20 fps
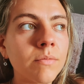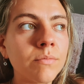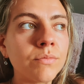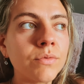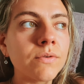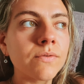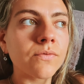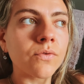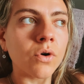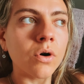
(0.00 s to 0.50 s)

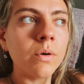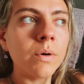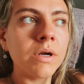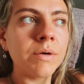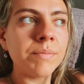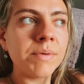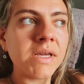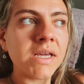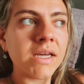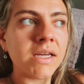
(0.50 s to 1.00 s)
move
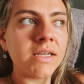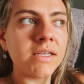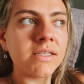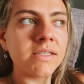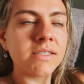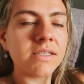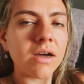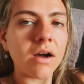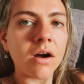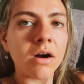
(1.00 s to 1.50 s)
forward,
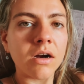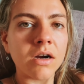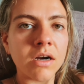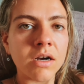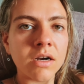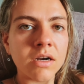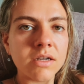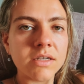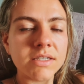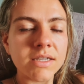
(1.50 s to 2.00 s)
because
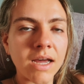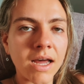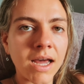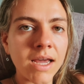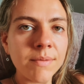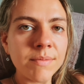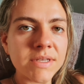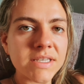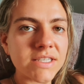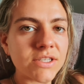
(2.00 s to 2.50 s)
our
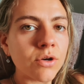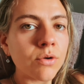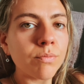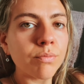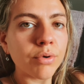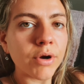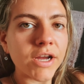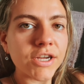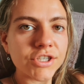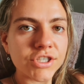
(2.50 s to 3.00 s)
time is so
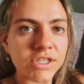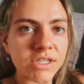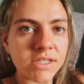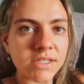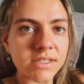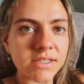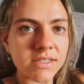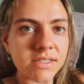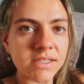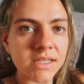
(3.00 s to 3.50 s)

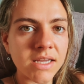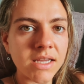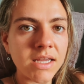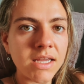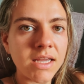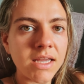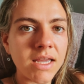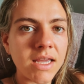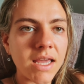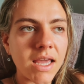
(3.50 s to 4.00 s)
precious
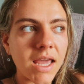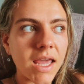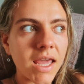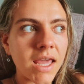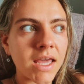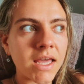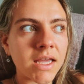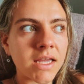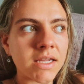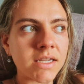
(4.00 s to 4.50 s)

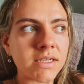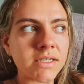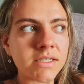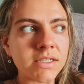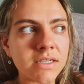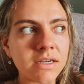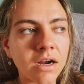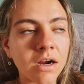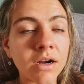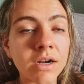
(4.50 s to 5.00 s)
and
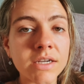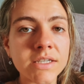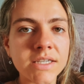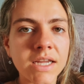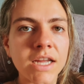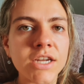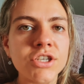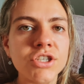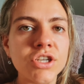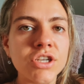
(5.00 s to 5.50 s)
our
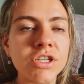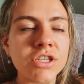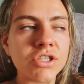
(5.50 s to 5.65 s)
attention is